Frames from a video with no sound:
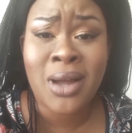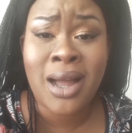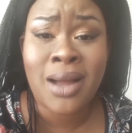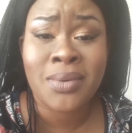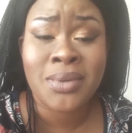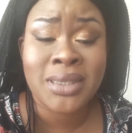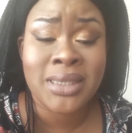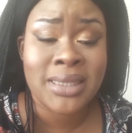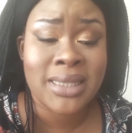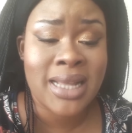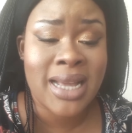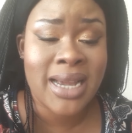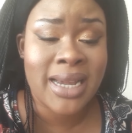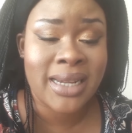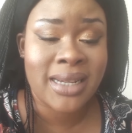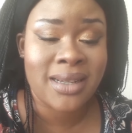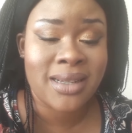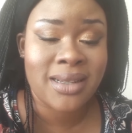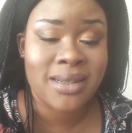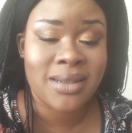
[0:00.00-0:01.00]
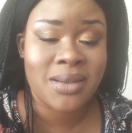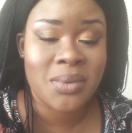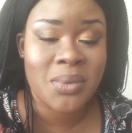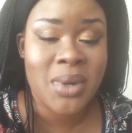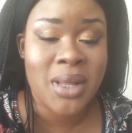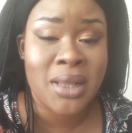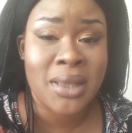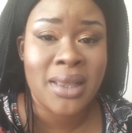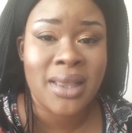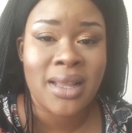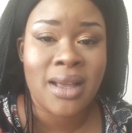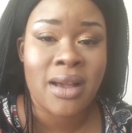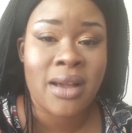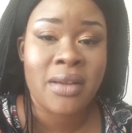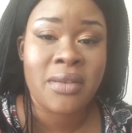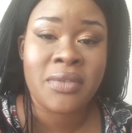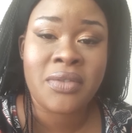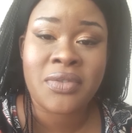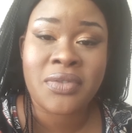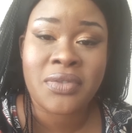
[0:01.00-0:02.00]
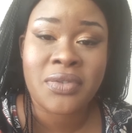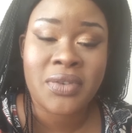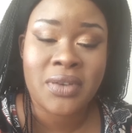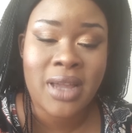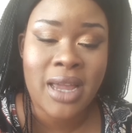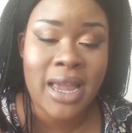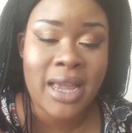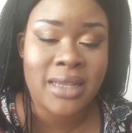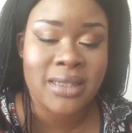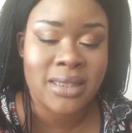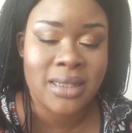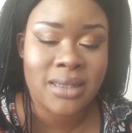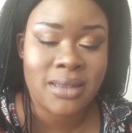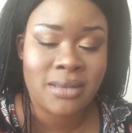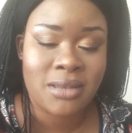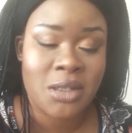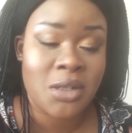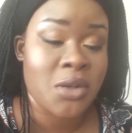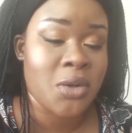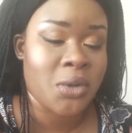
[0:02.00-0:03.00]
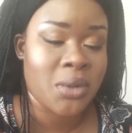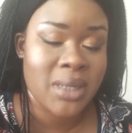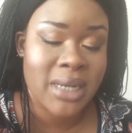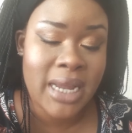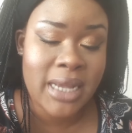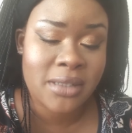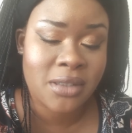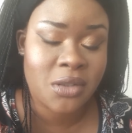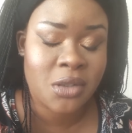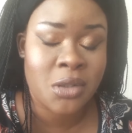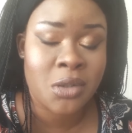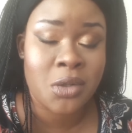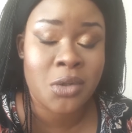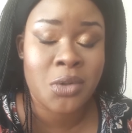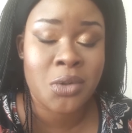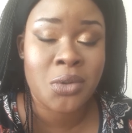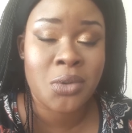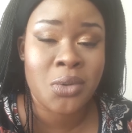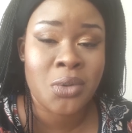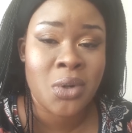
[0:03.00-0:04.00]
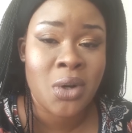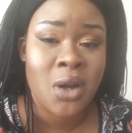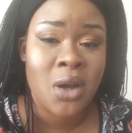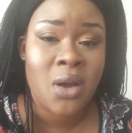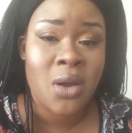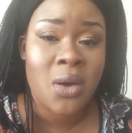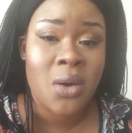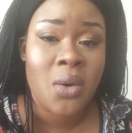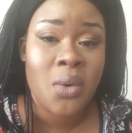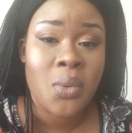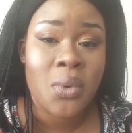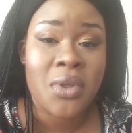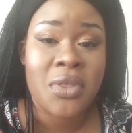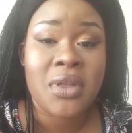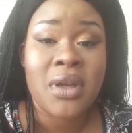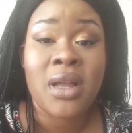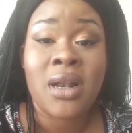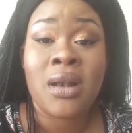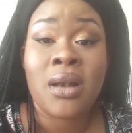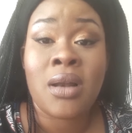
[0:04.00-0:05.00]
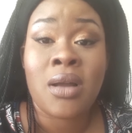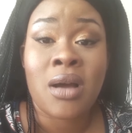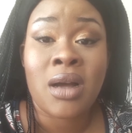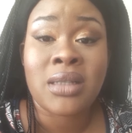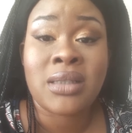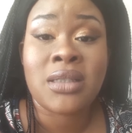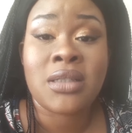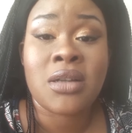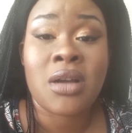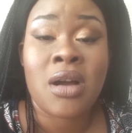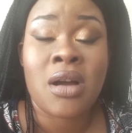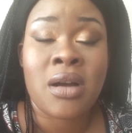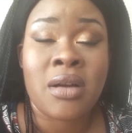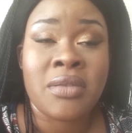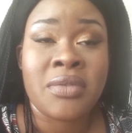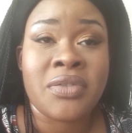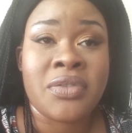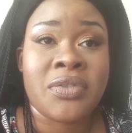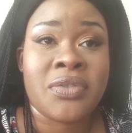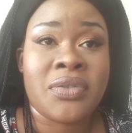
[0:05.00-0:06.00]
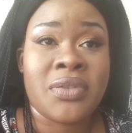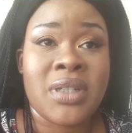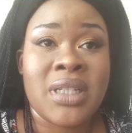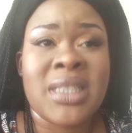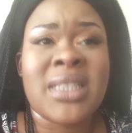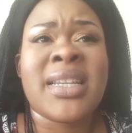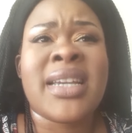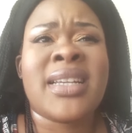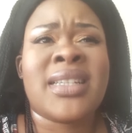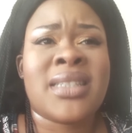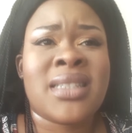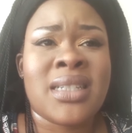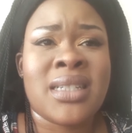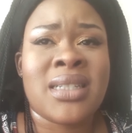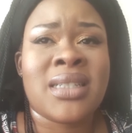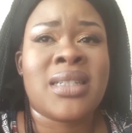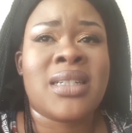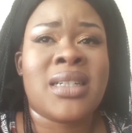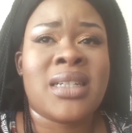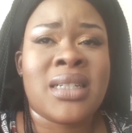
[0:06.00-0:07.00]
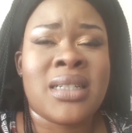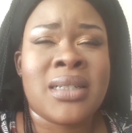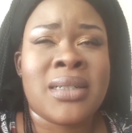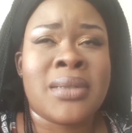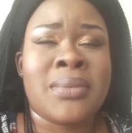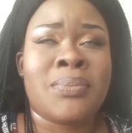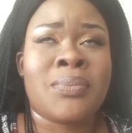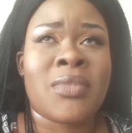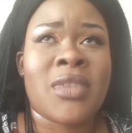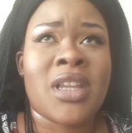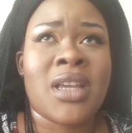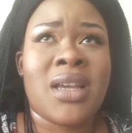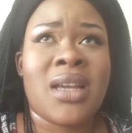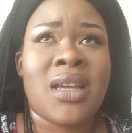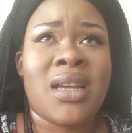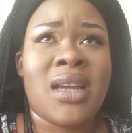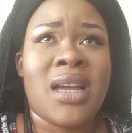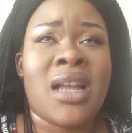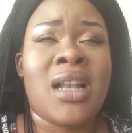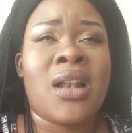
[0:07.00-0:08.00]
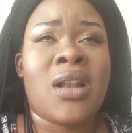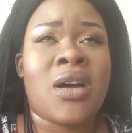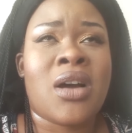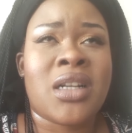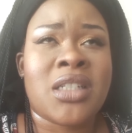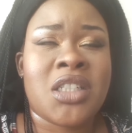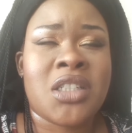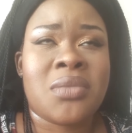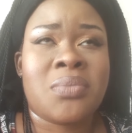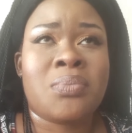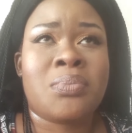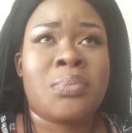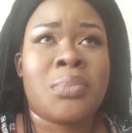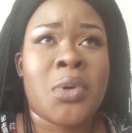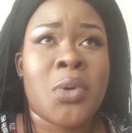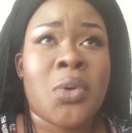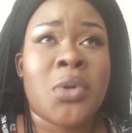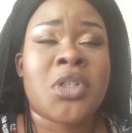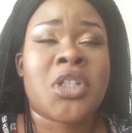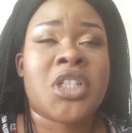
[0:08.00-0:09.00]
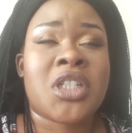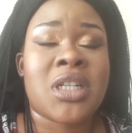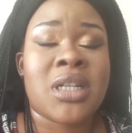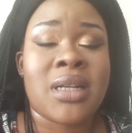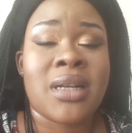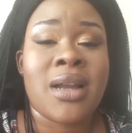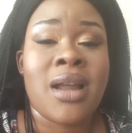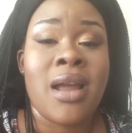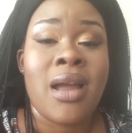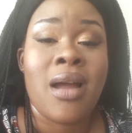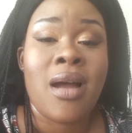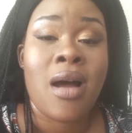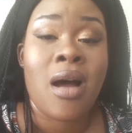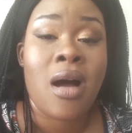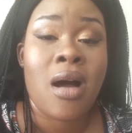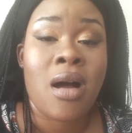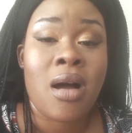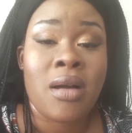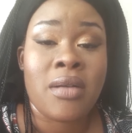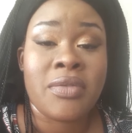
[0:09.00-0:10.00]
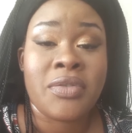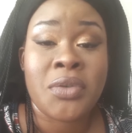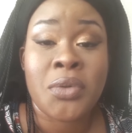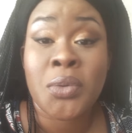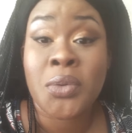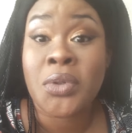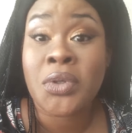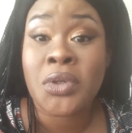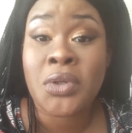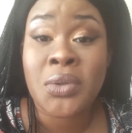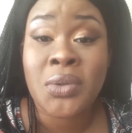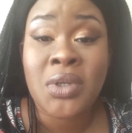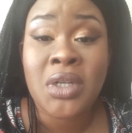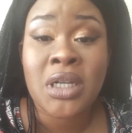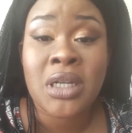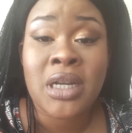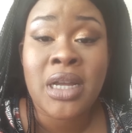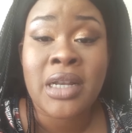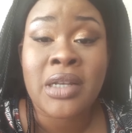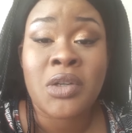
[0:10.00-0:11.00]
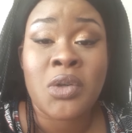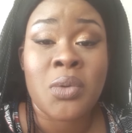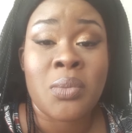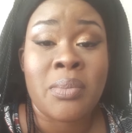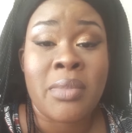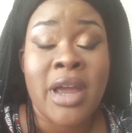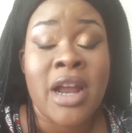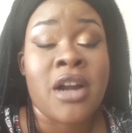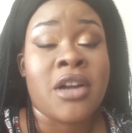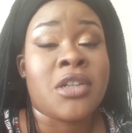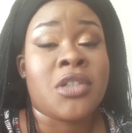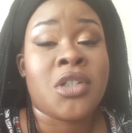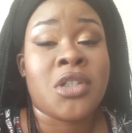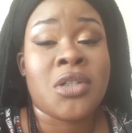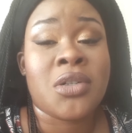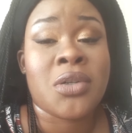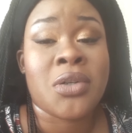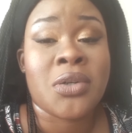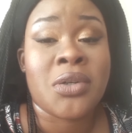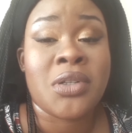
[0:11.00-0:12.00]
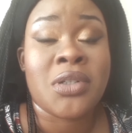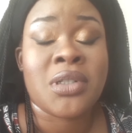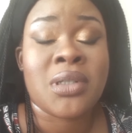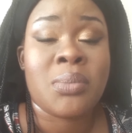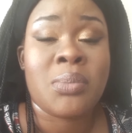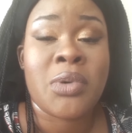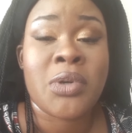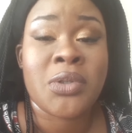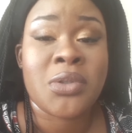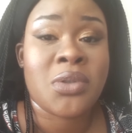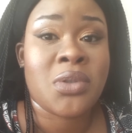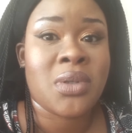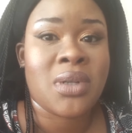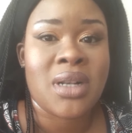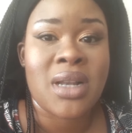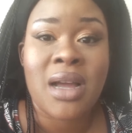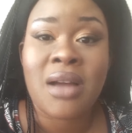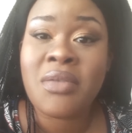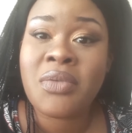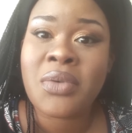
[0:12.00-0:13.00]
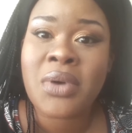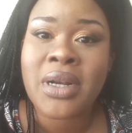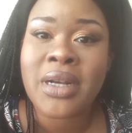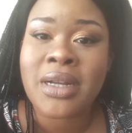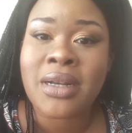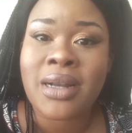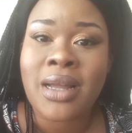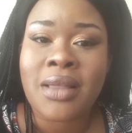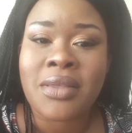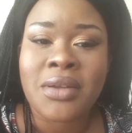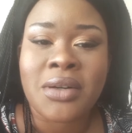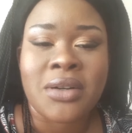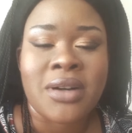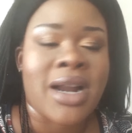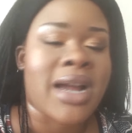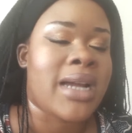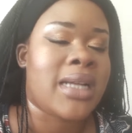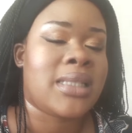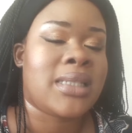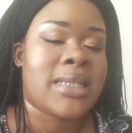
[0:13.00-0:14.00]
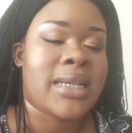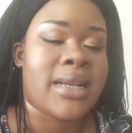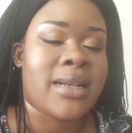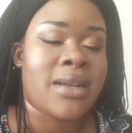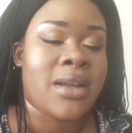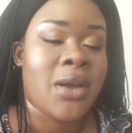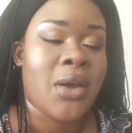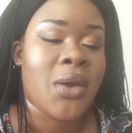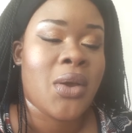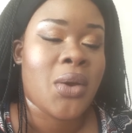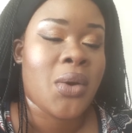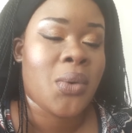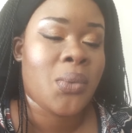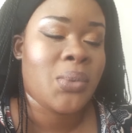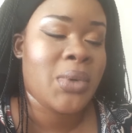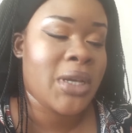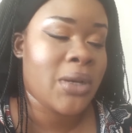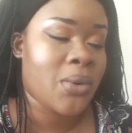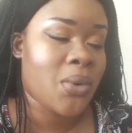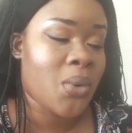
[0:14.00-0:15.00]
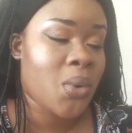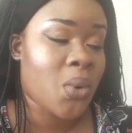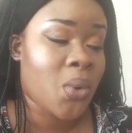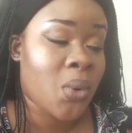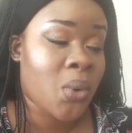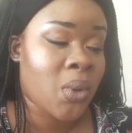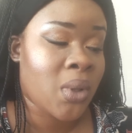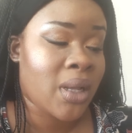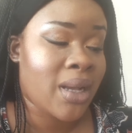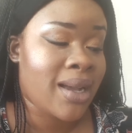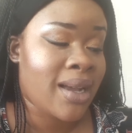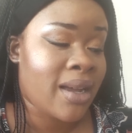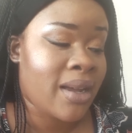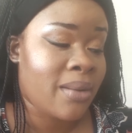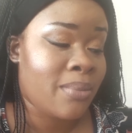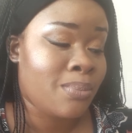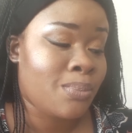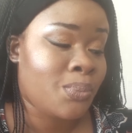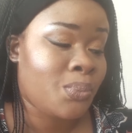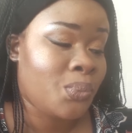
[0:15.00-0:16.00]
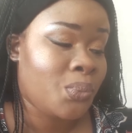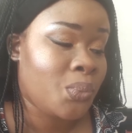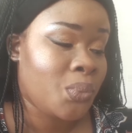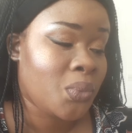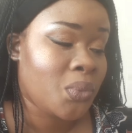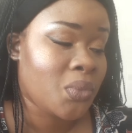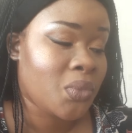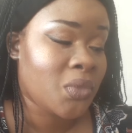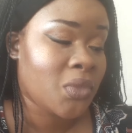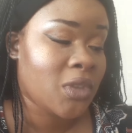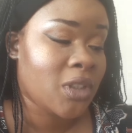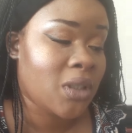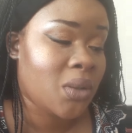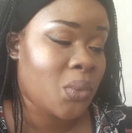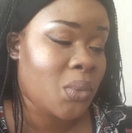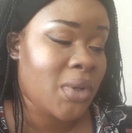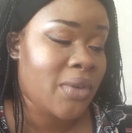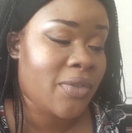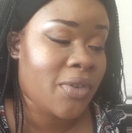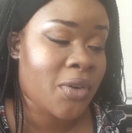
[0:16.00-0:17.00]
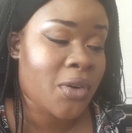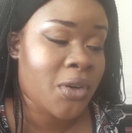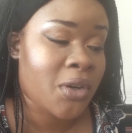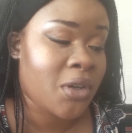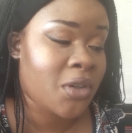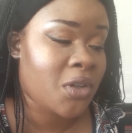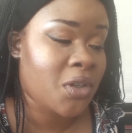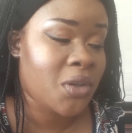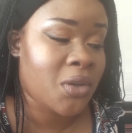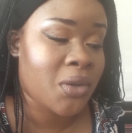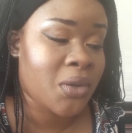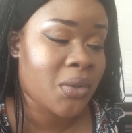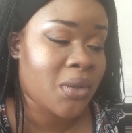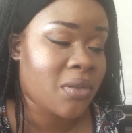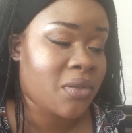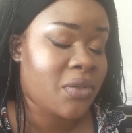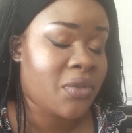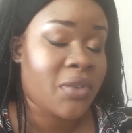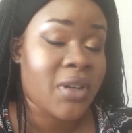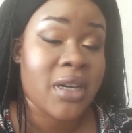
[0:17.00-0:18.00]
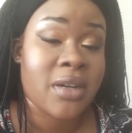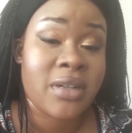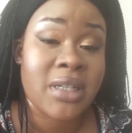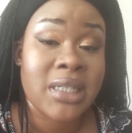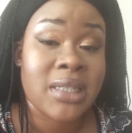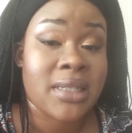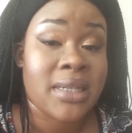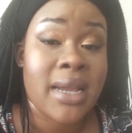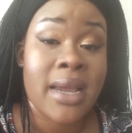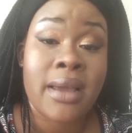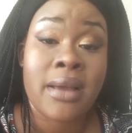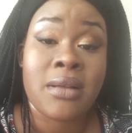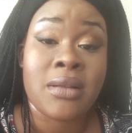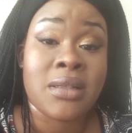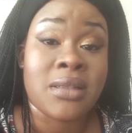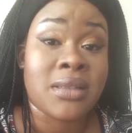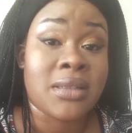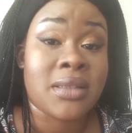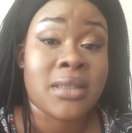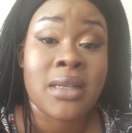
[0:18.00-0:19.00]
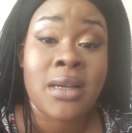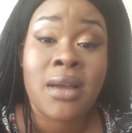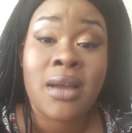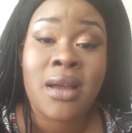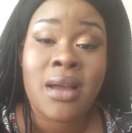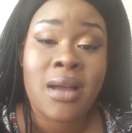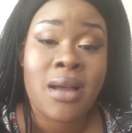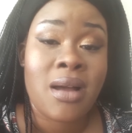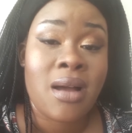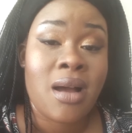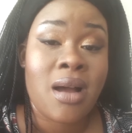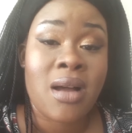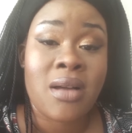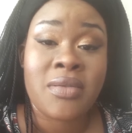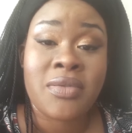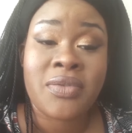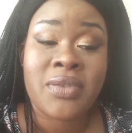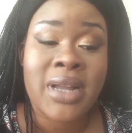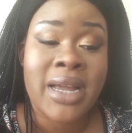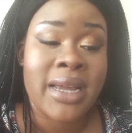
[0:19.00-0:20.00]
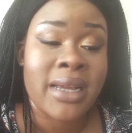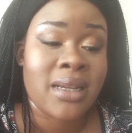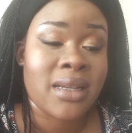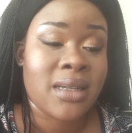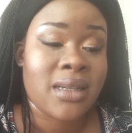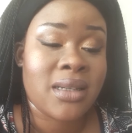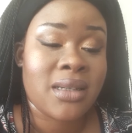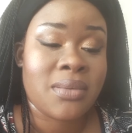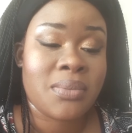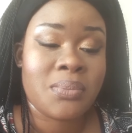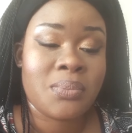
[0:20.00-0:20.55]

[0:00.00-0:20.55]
I was like, well, love has, you know, it has to do with a lot of, it takes a, a, um, a large portion of your union and your marriage you know you're supposed to love one another right and we all um we've heard you know the fairy tales of like